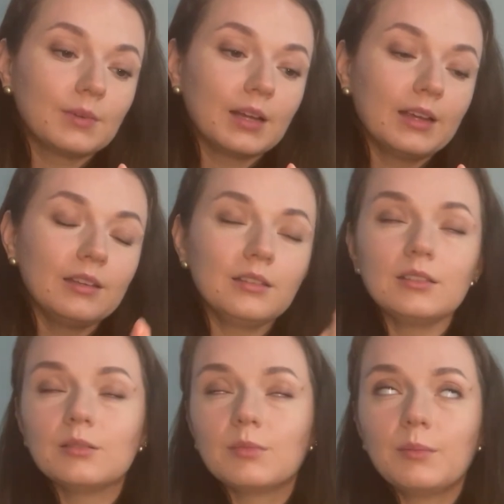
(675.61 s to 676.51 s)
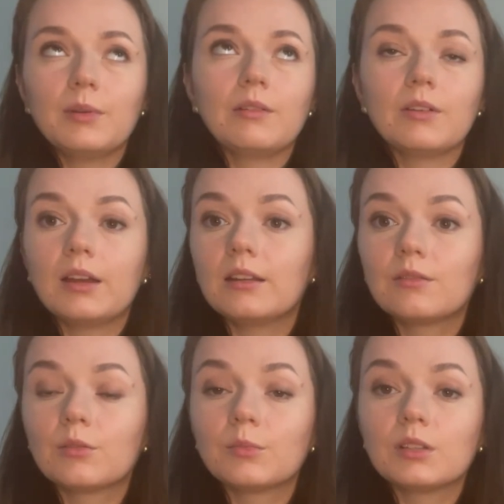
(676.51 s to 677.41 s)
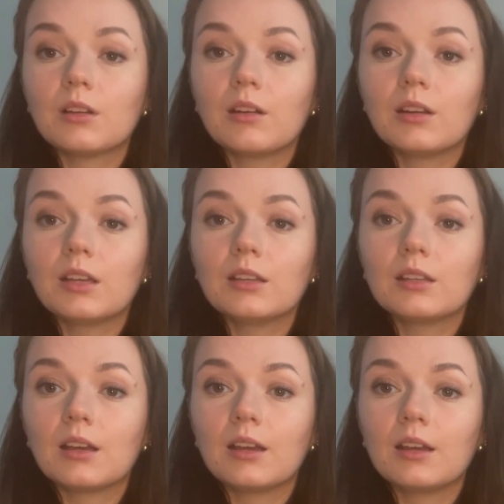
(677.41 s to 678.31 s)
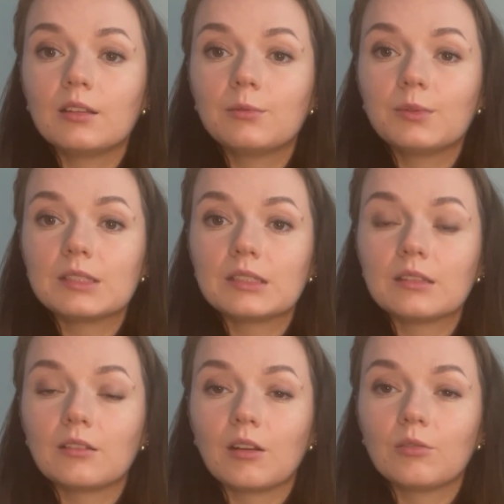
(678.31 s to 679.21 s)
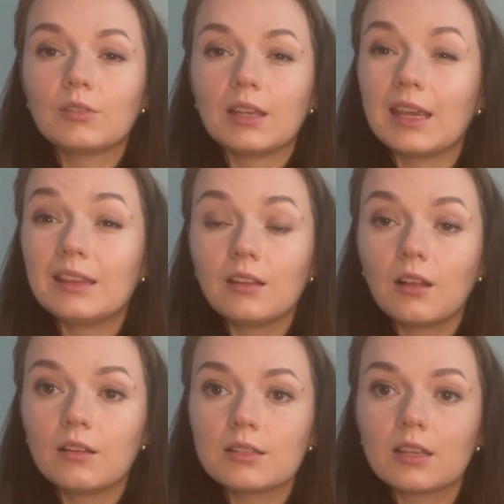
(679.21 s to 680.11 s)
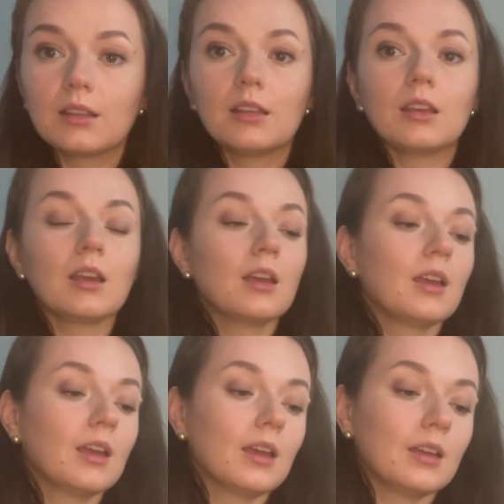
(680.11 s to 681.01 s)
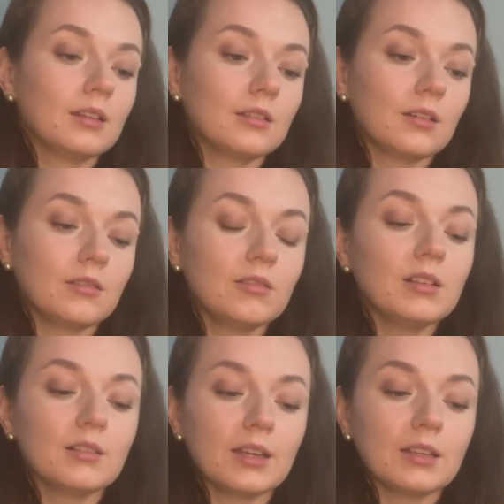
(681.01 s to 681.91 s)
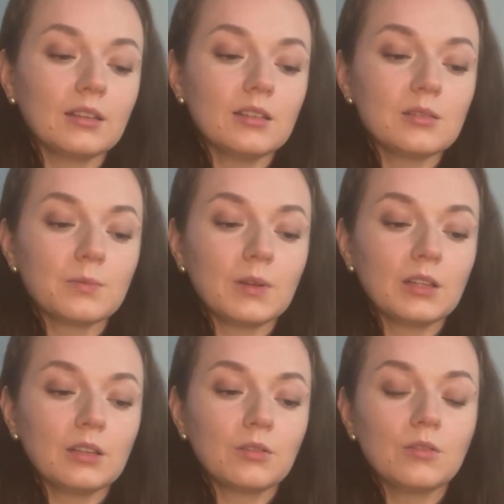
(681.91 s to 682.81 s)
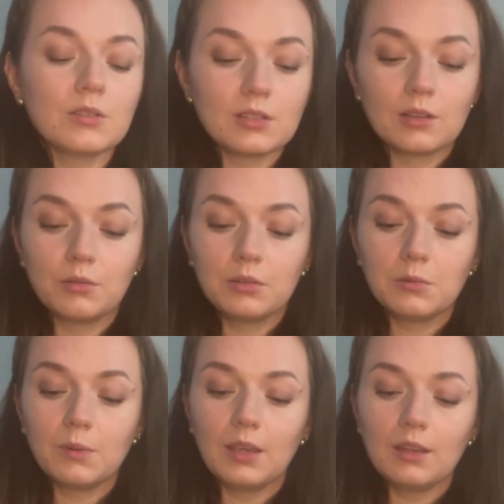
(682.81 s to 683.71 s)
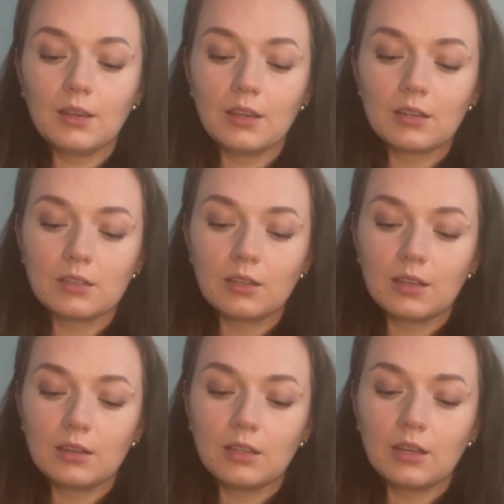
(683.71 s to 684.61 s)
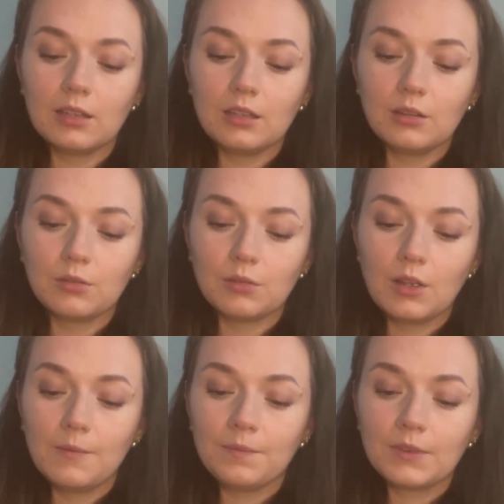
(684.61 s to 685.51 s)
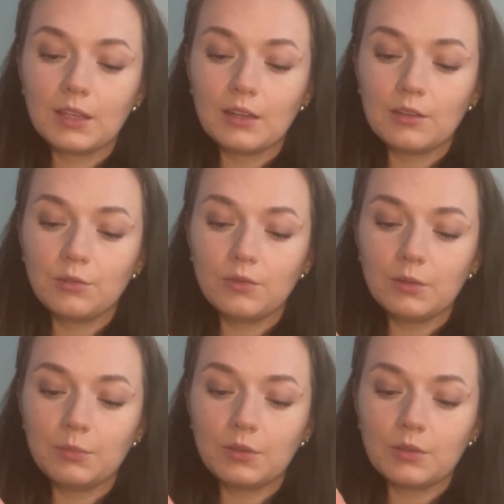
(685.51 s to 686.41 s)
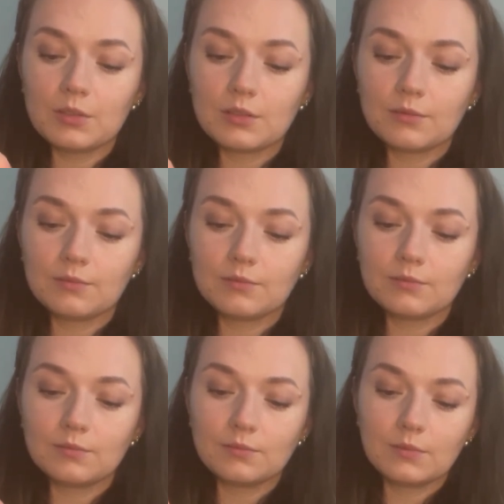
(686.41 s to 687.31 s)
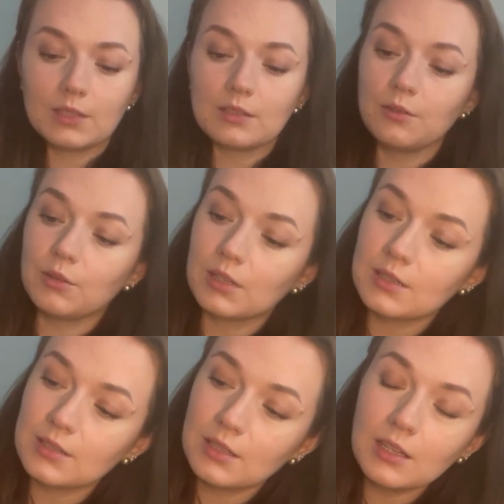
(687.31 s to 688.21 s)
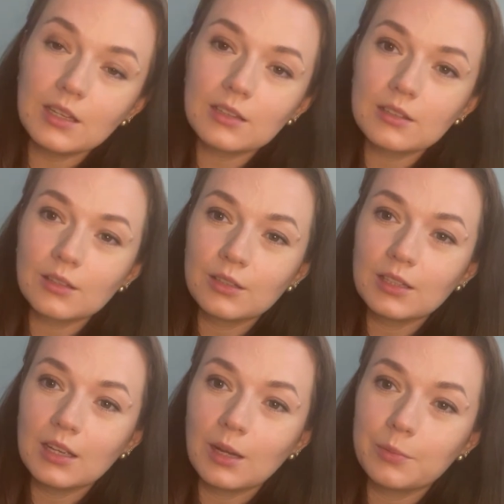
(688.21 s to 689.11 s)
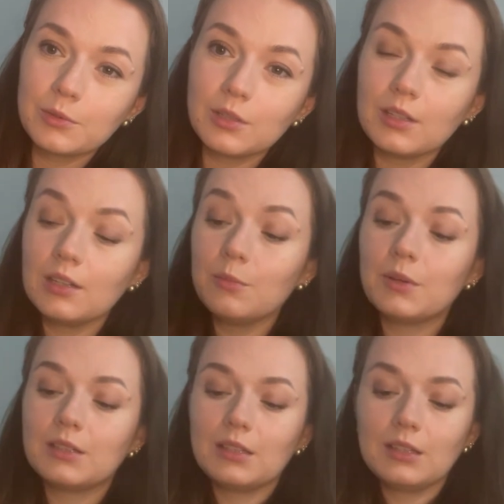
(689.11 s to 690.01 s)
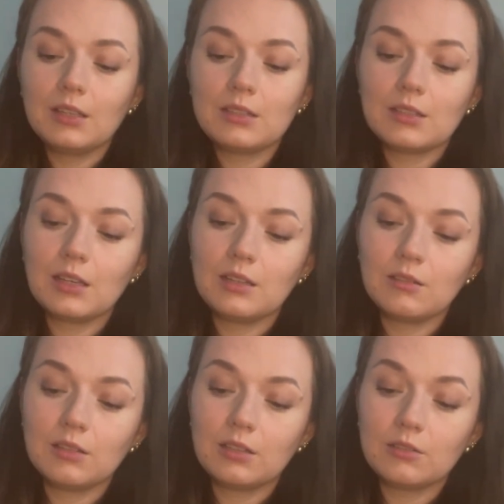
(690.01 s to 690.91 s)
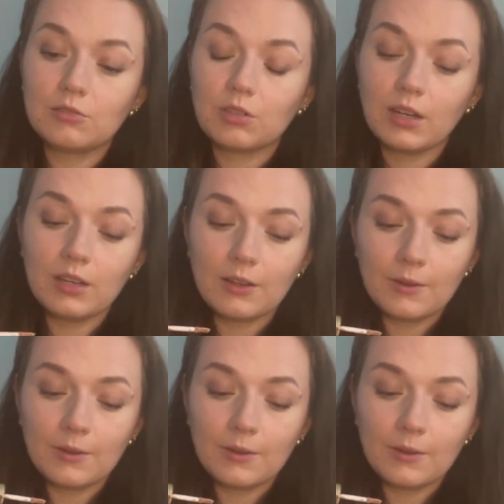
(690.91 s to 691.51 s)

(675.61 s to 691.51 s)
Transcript: I remember I've got it from the Target. It wasn't around $8, I think, and I really like this one. It goes a long way. Actually, I think I need to get a new one, because as you can see, it's only up to here, but I think it's getting a little dry.